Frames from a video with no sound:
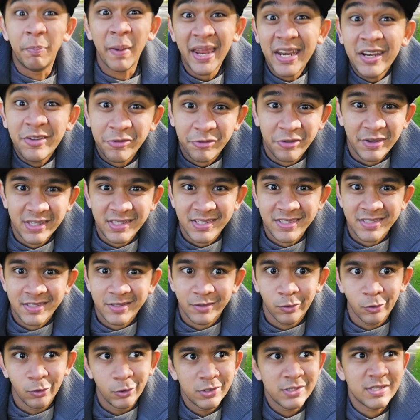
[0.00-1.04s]
benefits,
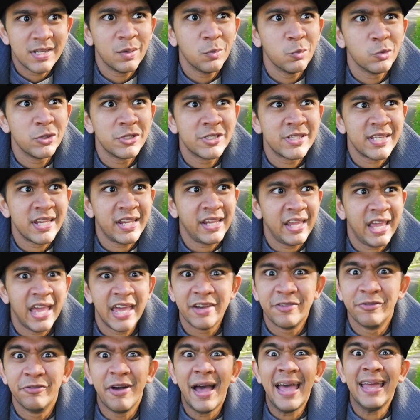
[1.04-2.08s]
or some would say
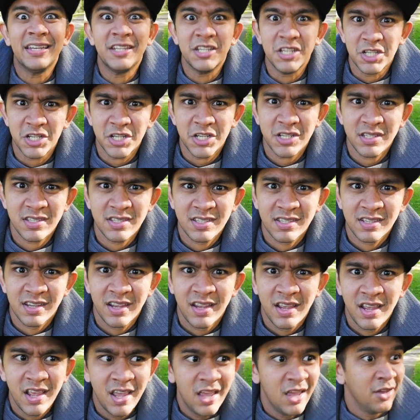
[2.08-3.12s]
advantages.
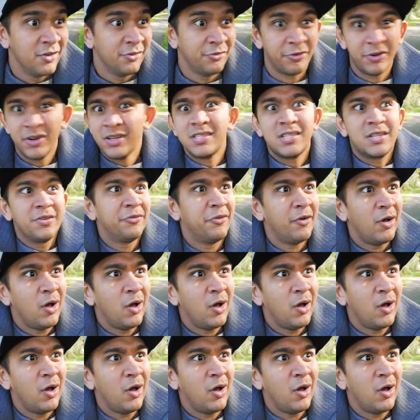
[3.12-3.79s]
First of